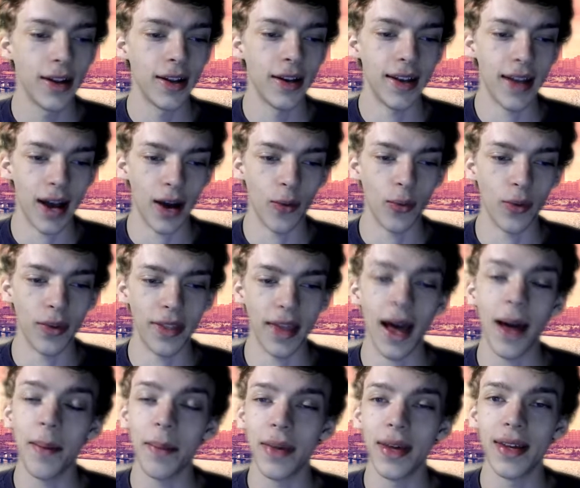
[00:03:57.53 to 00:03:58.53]
Now, what
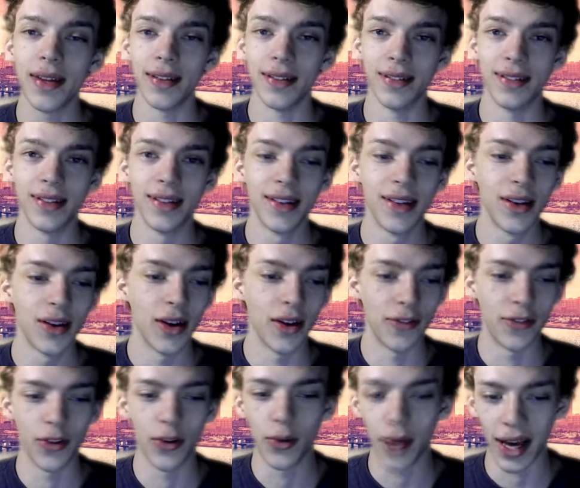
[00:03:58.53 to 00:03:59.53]
that means,
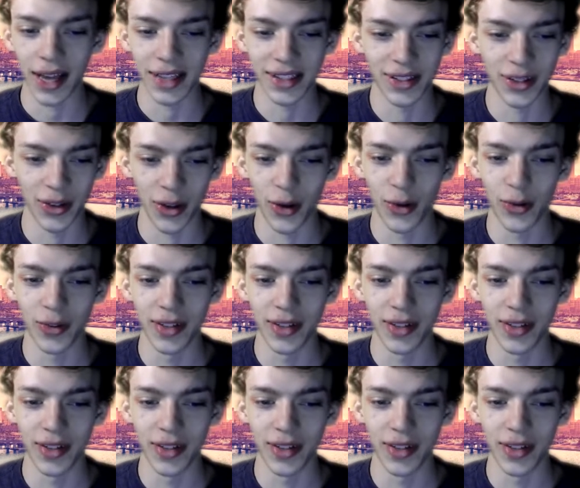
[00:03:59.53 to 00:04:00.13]
if you guys don't know who